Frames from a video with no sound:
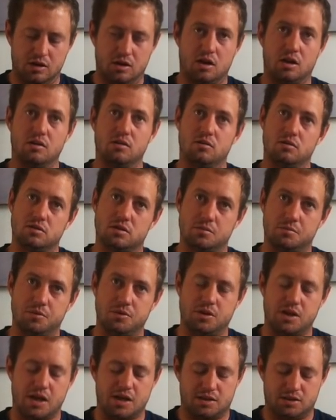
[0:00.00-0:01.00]
I'll also
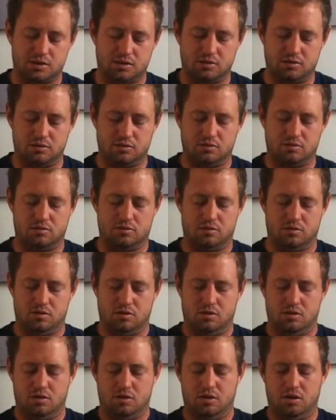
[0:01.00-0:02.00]
put that in
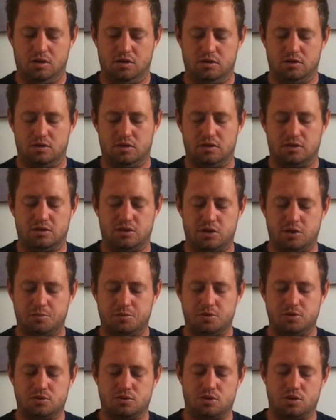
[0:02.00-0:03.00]
in the
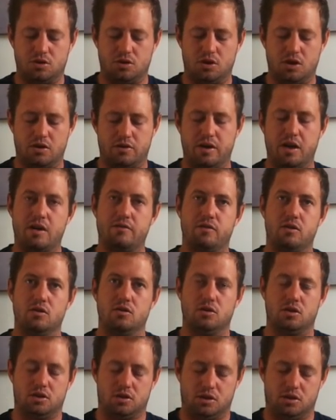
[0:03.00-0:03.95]
description. So I'll go have a look